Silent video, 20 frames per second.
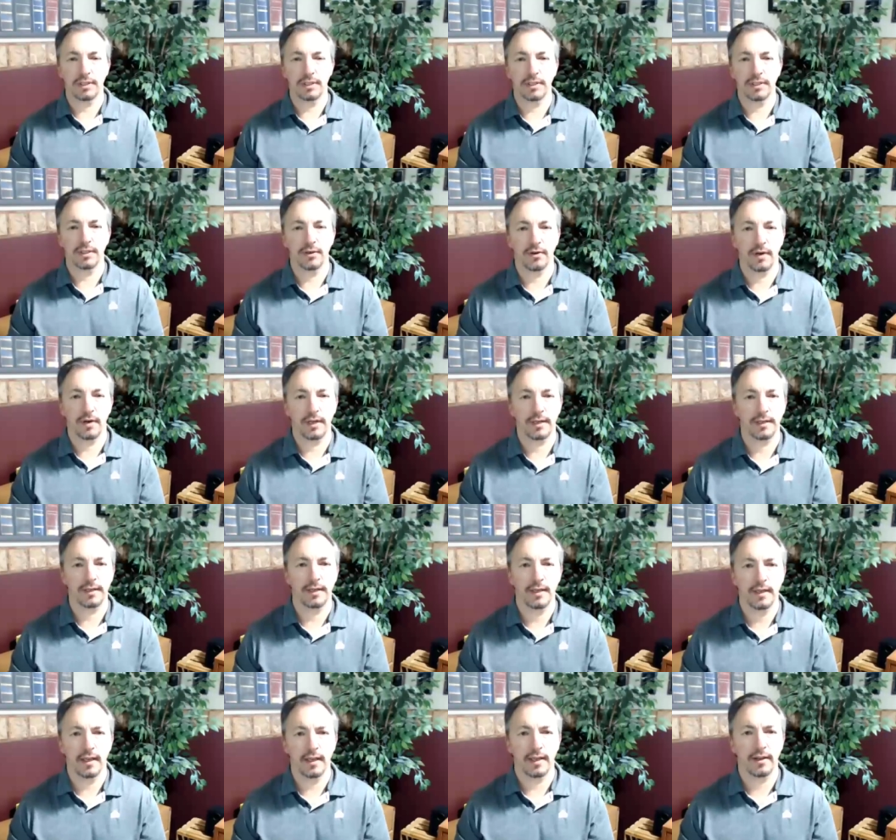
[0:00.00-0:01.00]
You know, I
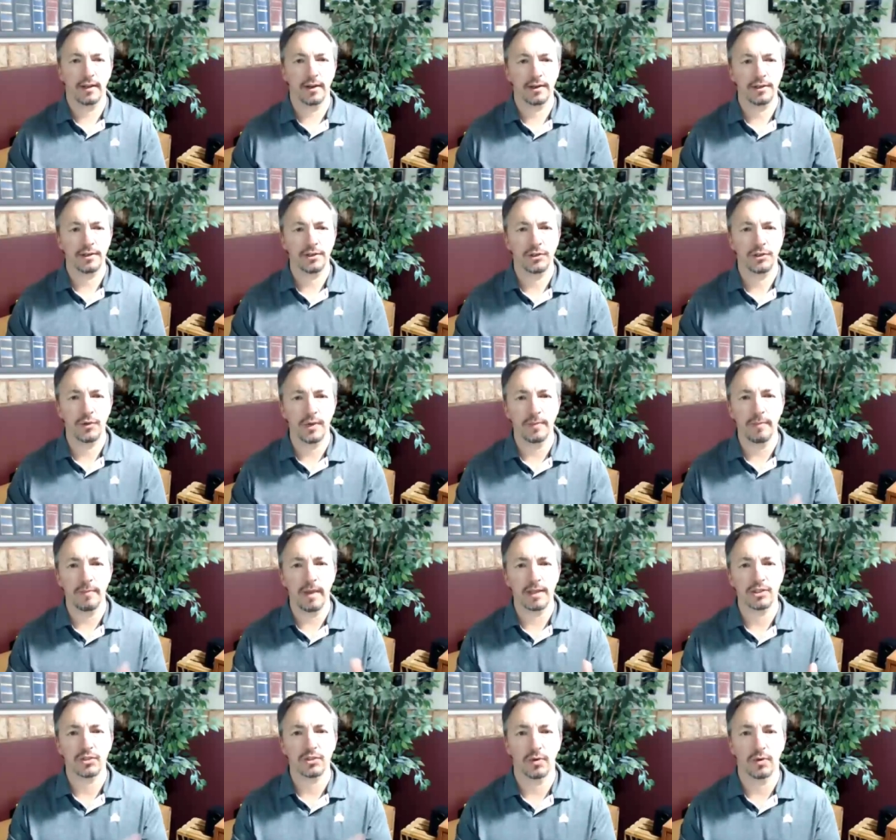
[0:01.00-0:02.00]
got into doing
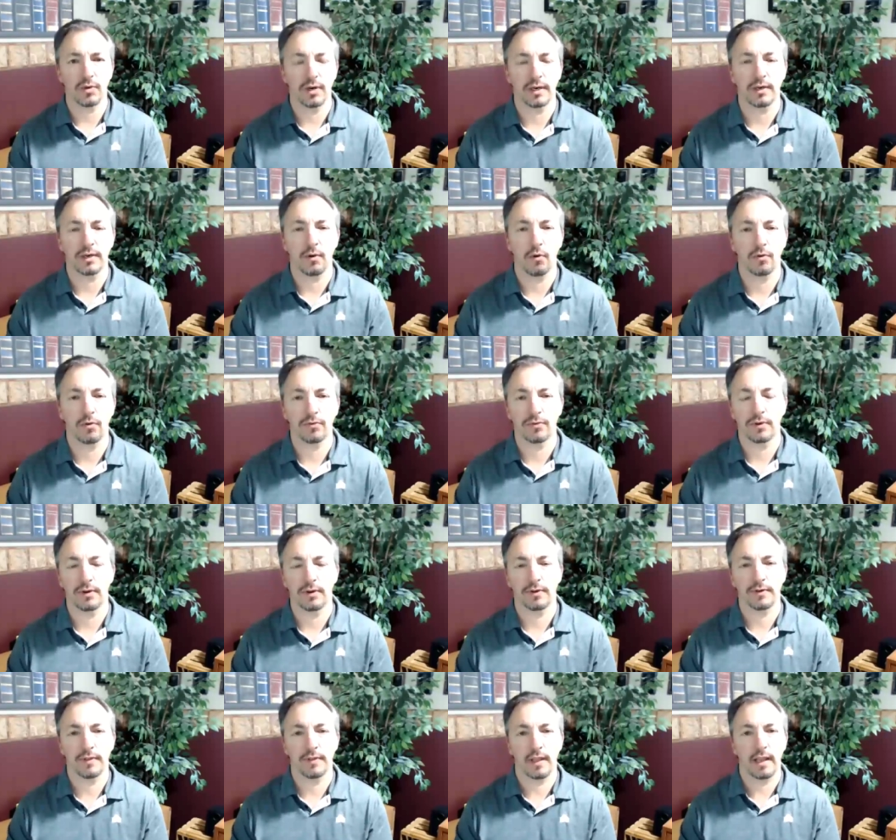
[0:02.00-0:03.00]
men's work
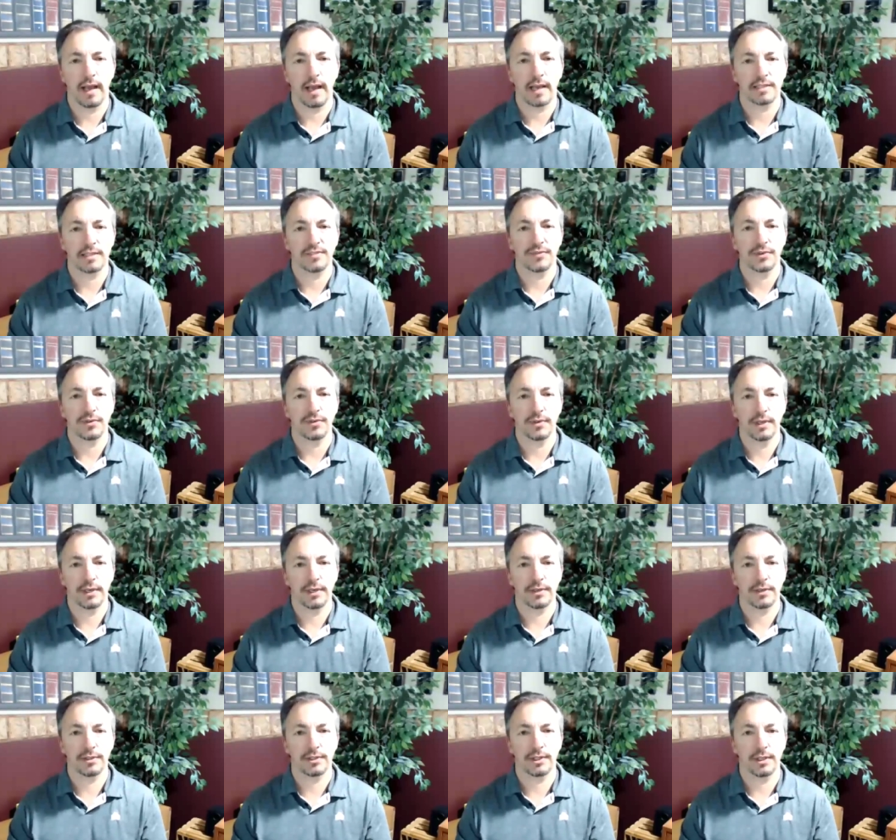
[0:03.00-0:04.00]
over the last few
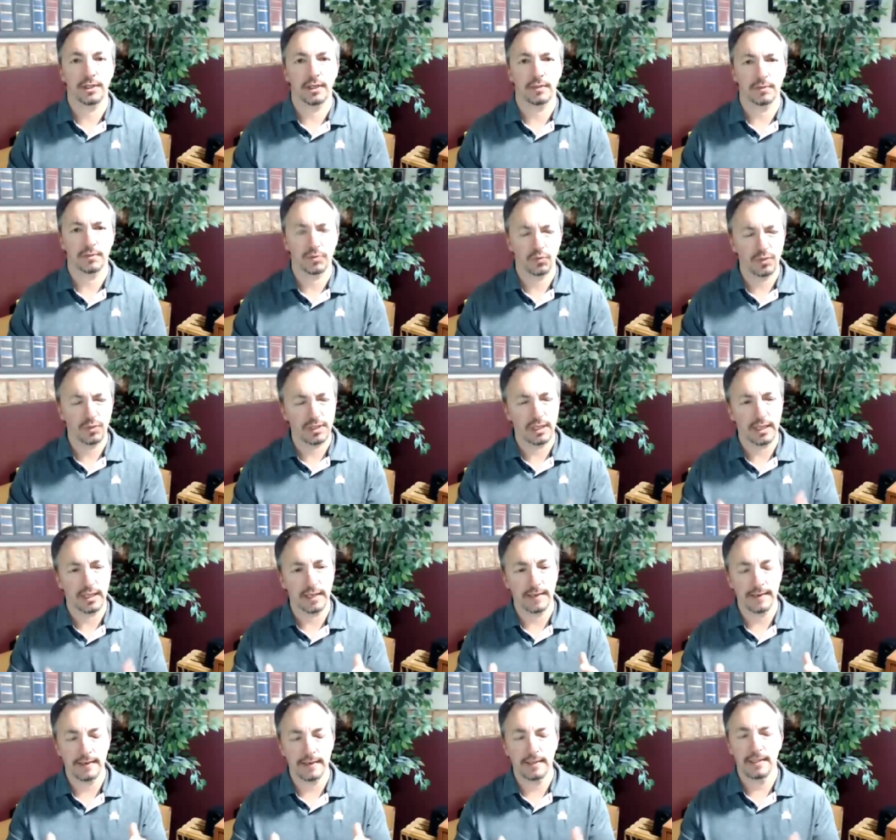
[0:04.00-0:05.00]
years here. It was
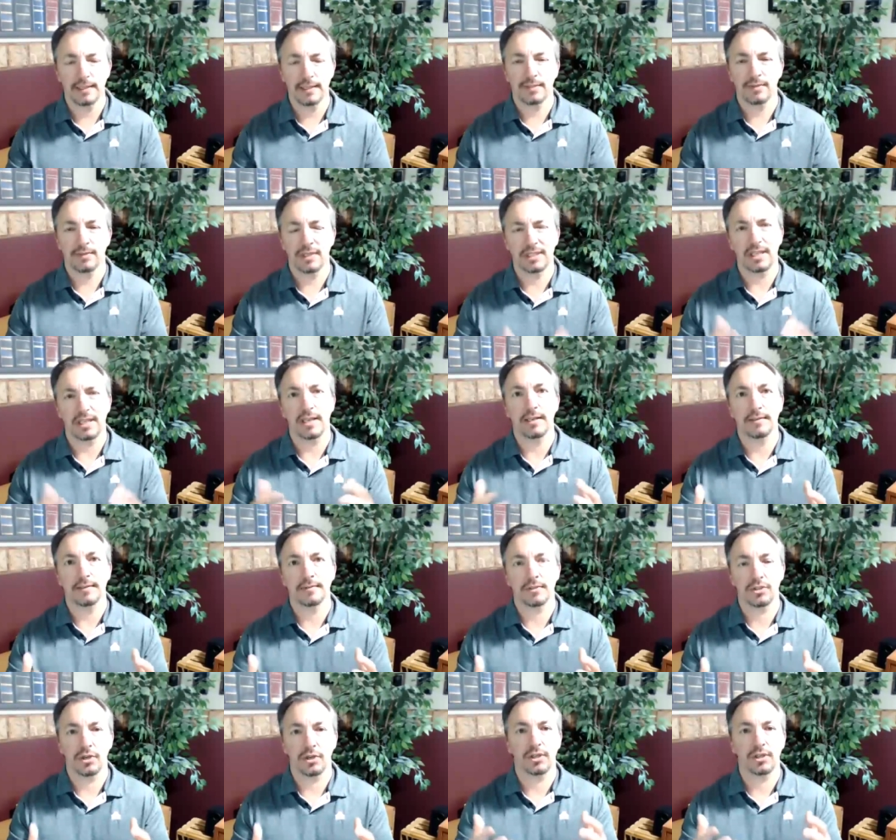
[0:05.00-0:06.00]
really, as I
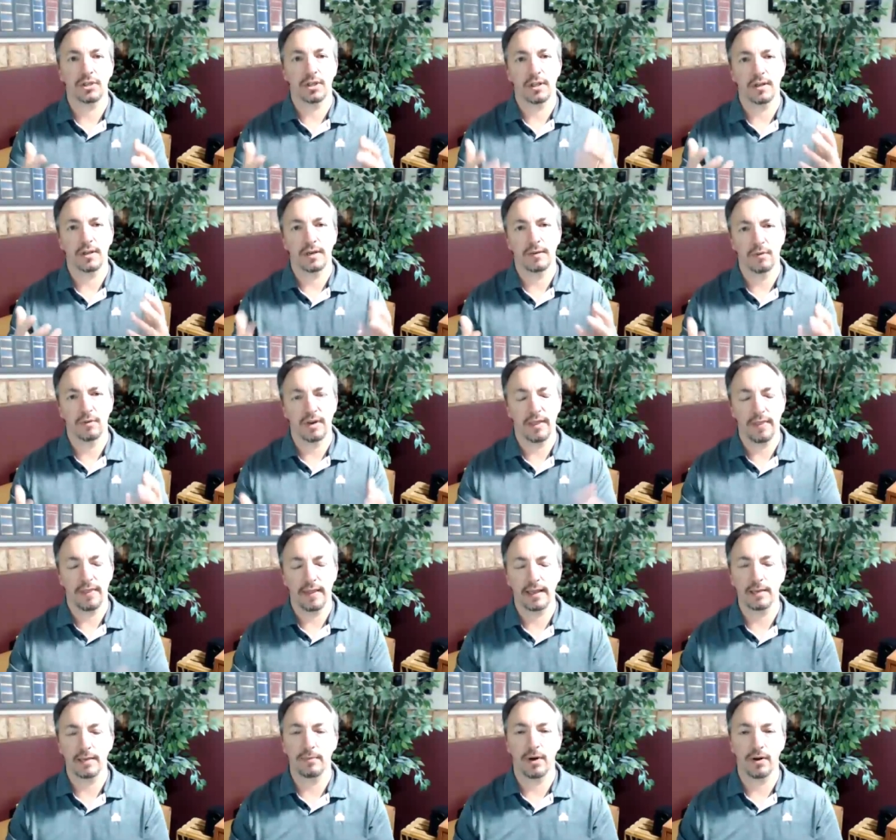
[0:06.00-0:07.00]
started to really
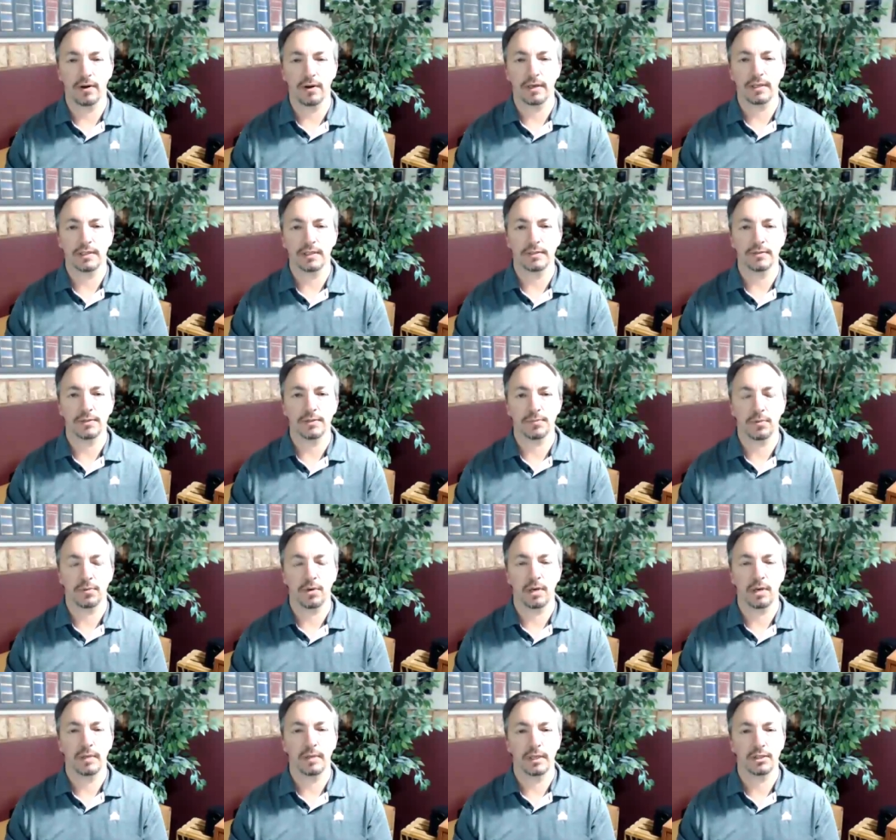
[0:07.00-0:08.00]
think about it, it was
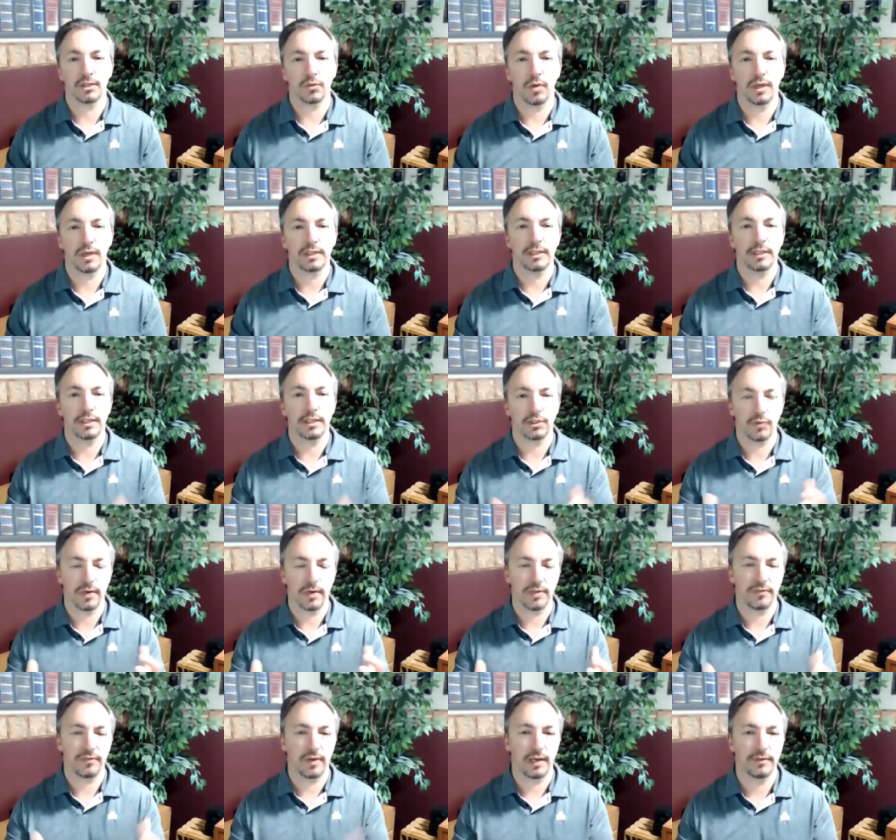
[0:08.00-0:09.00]
probably a 20 to
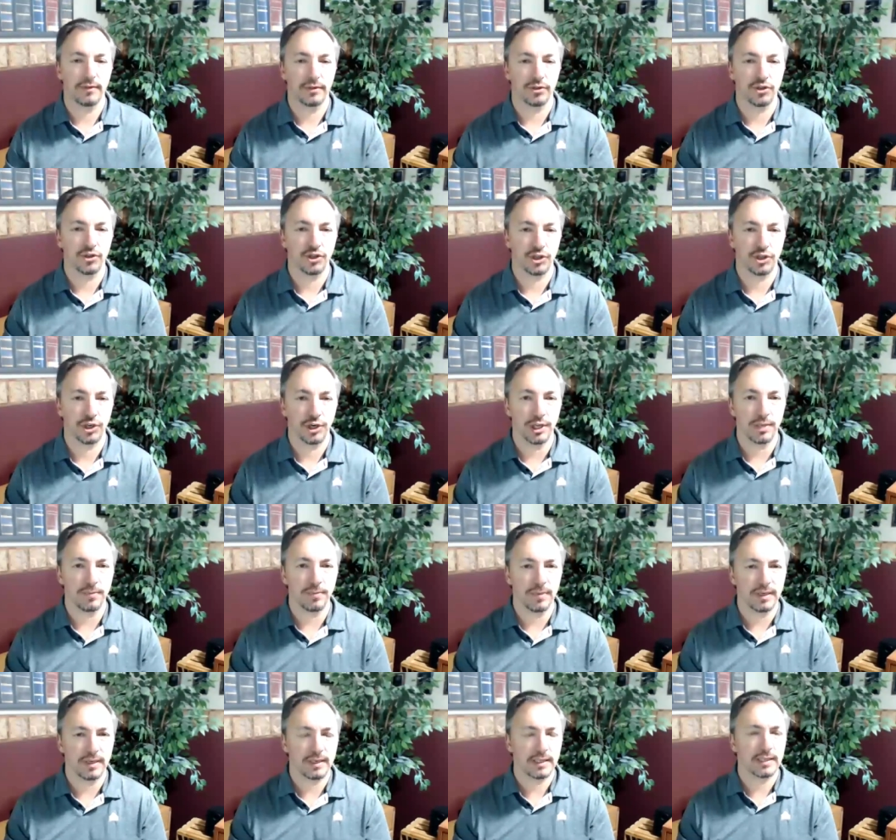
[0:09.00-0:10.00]
25 year journey,
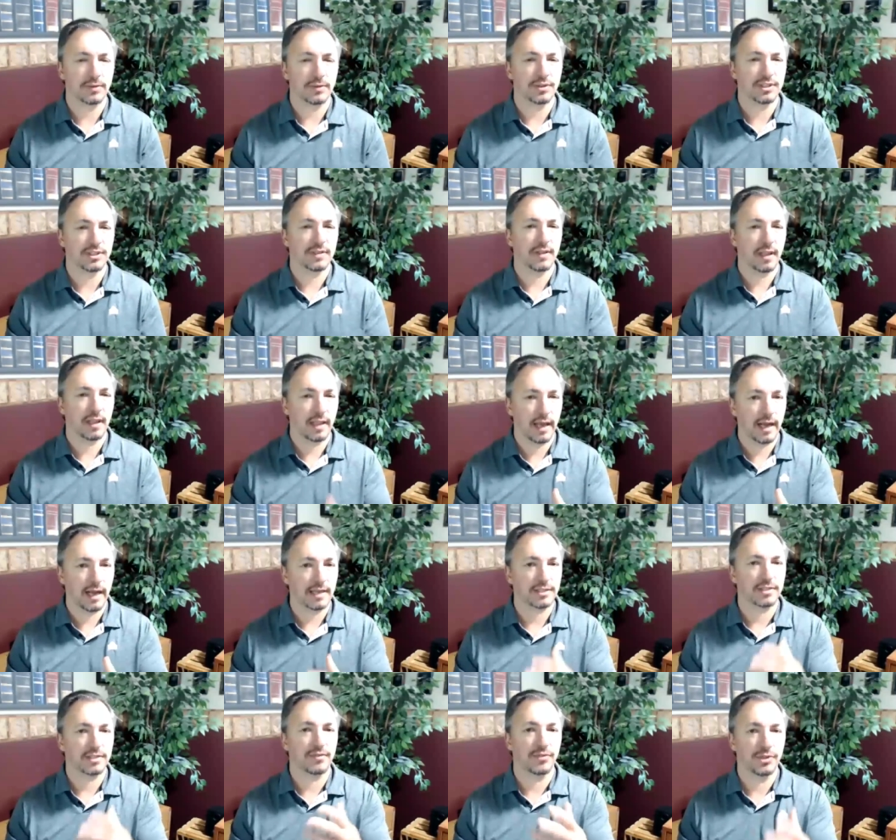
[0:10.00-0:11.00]
but it was in the
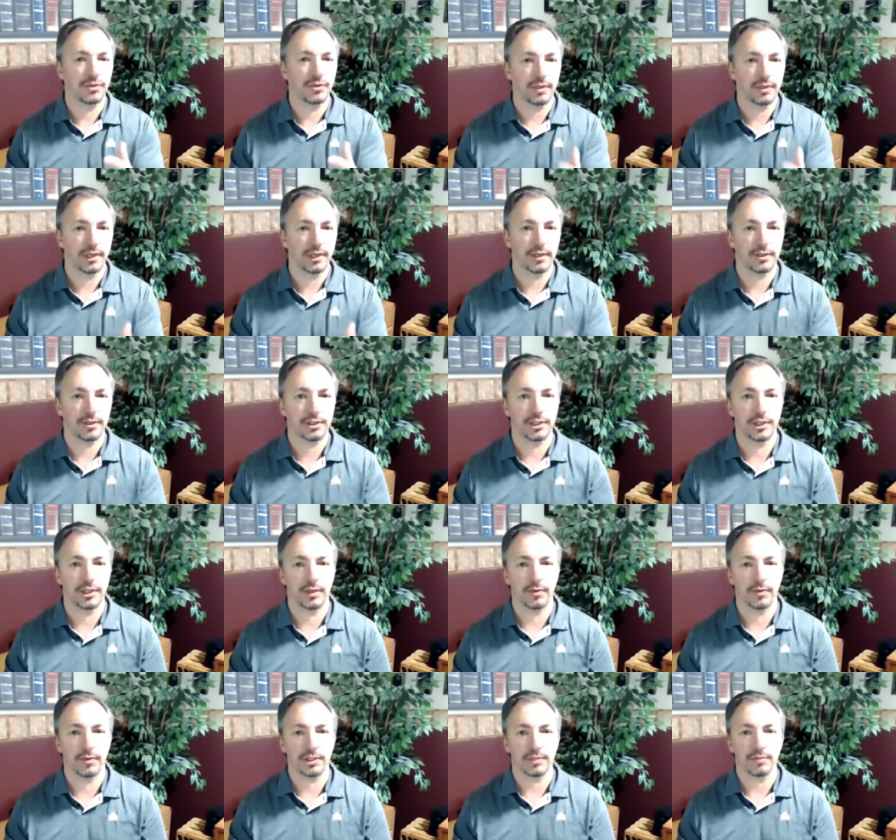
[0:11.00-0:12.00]
last few years
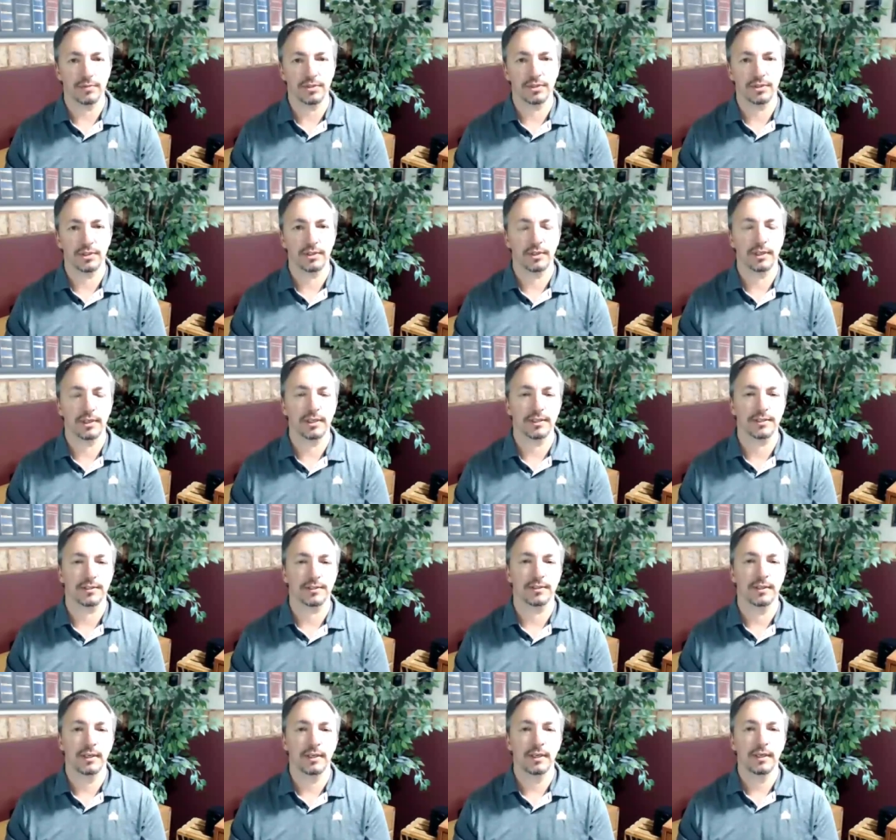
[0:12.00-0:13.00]
here where some
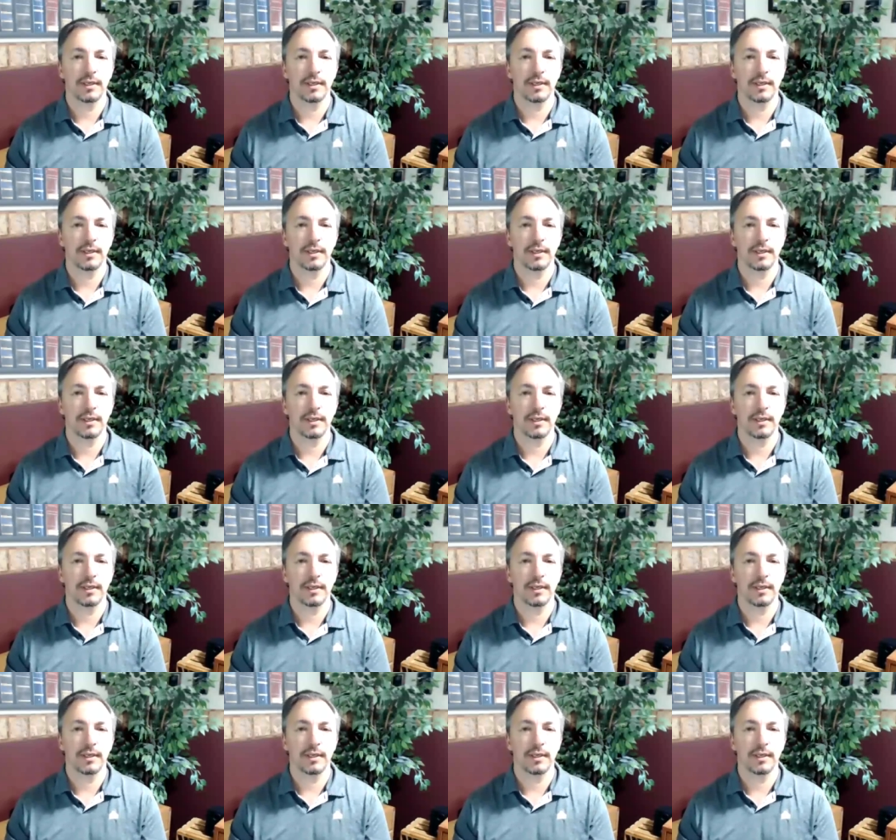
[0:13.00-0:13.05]
serious